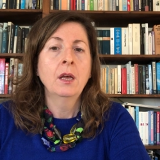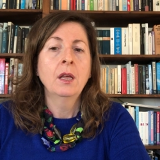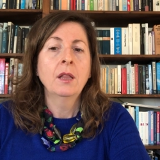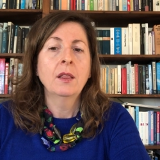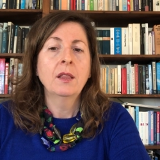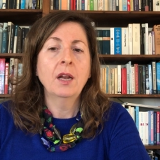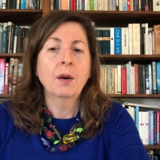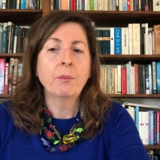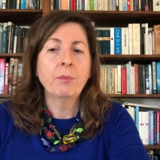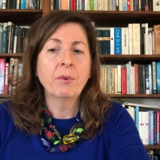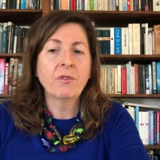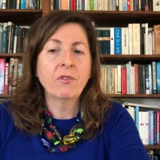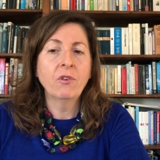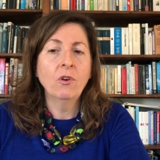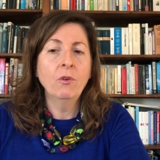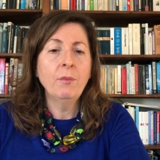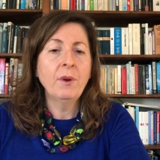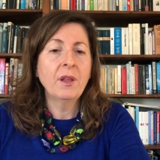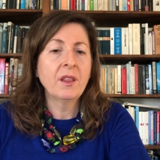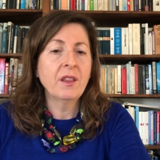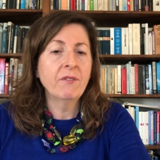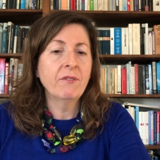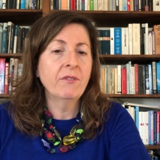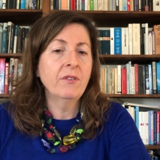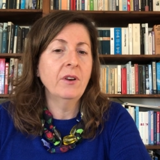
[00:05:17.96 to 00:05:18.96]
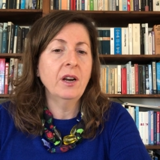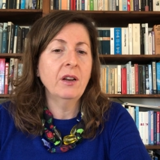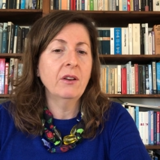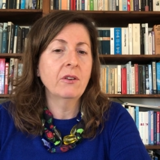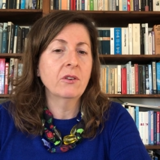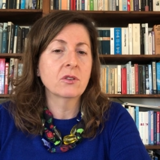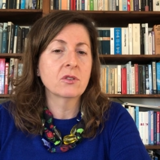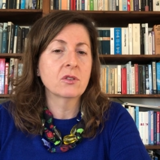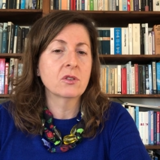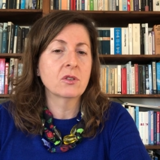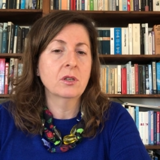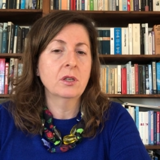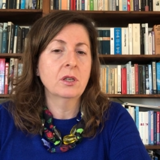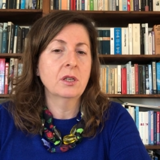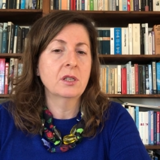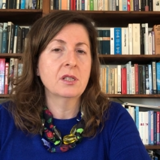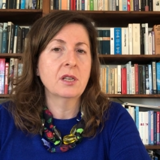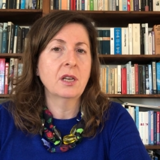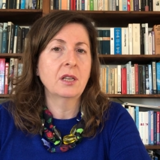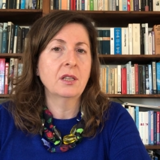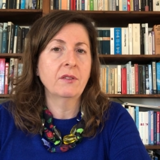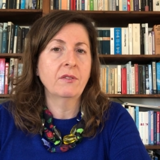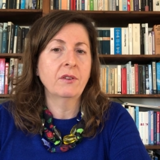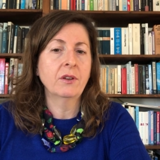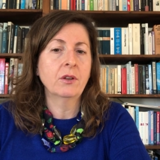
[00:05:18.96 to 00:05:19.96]
They are performed by the various uh,
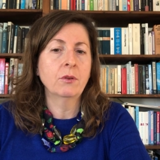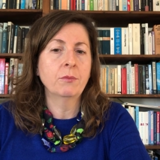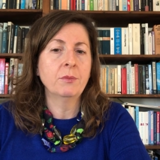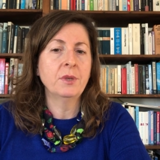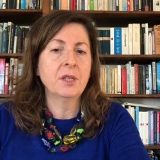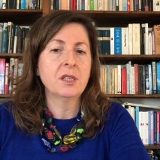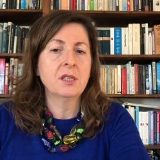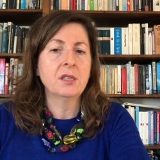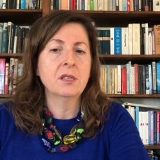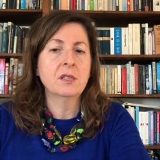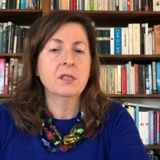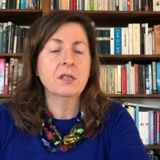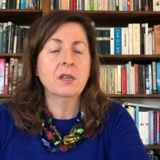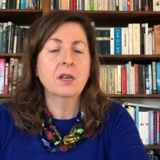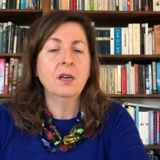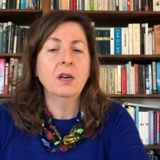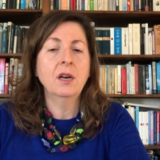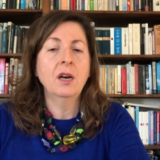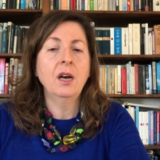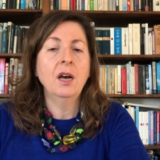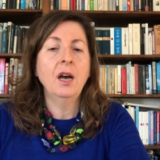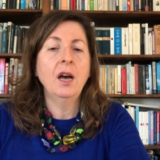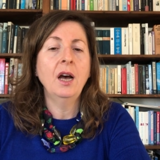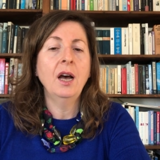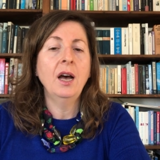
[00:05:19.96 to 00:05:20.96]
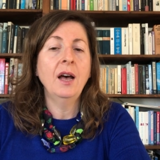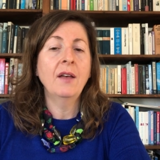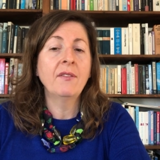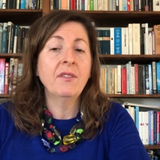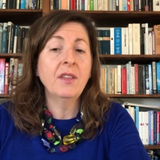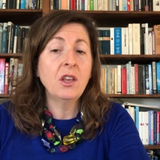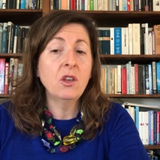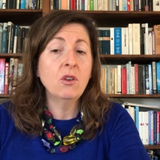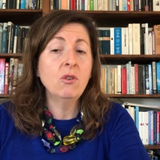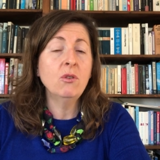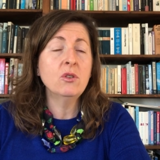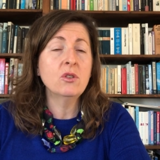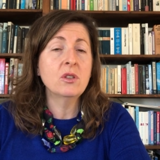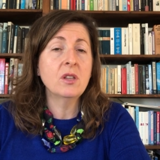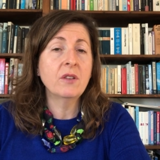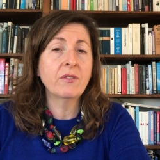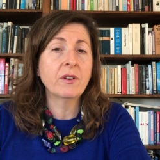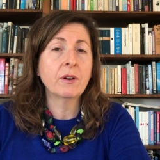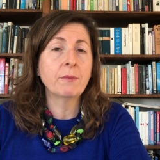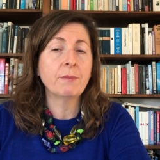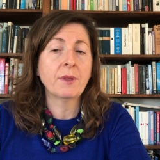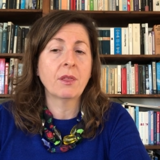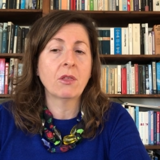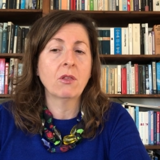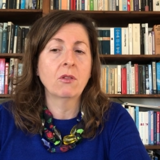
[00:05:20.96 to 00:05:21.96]
scientific committees, and they use
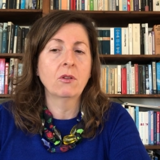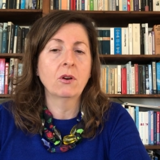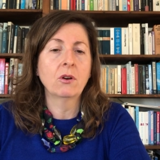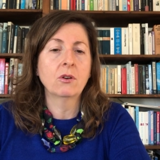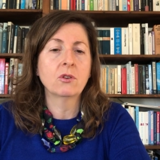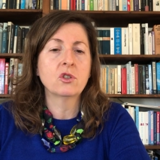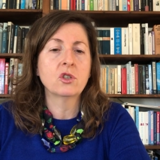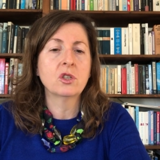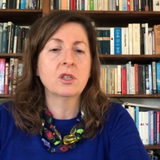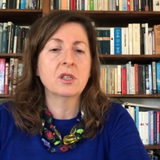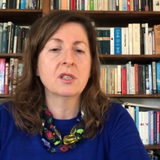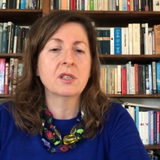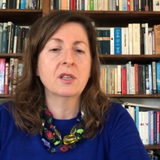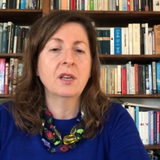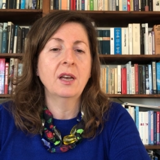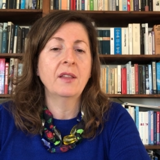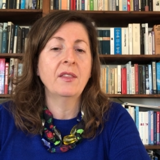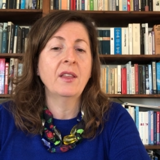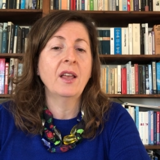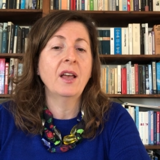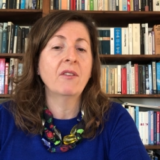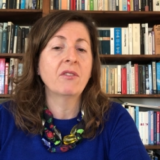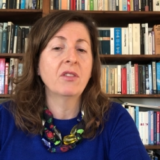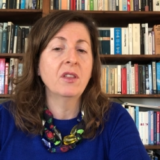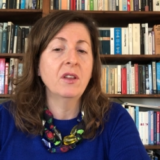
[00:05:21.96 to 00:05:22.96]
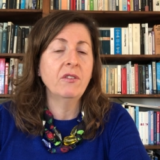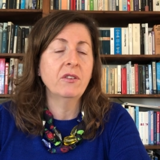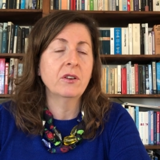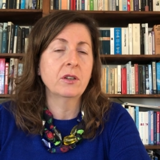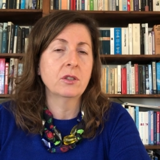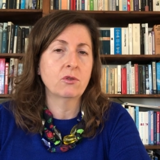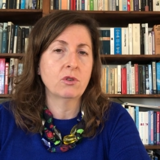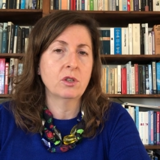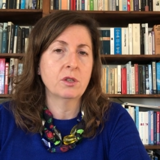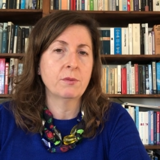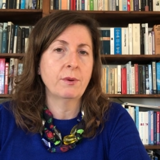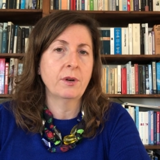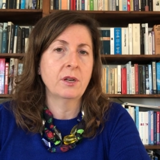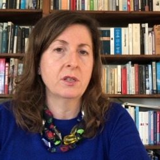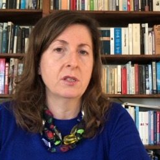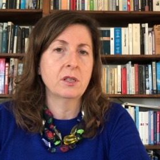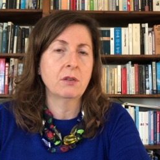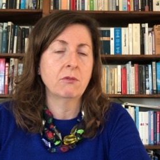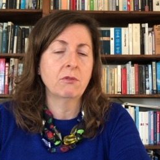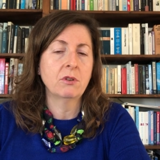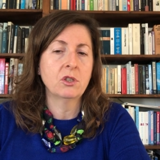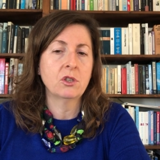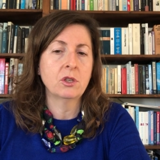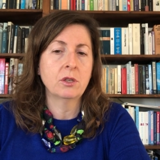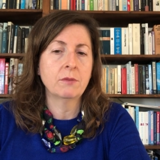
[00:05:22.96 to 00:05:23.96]
different methodologies, and they have different transparency
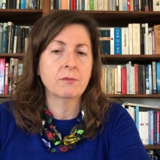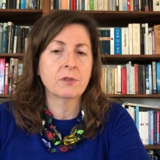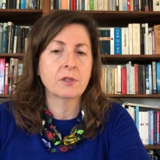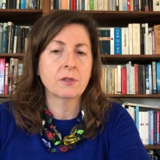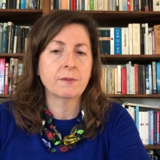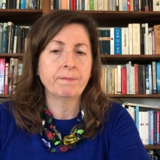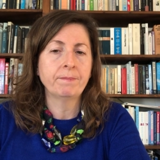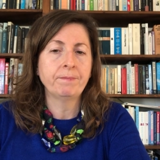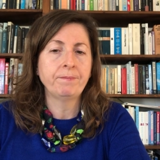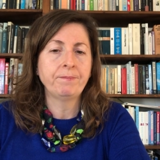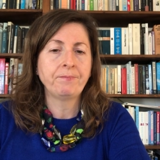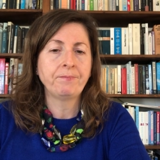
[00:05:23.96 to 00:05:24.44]
regimes.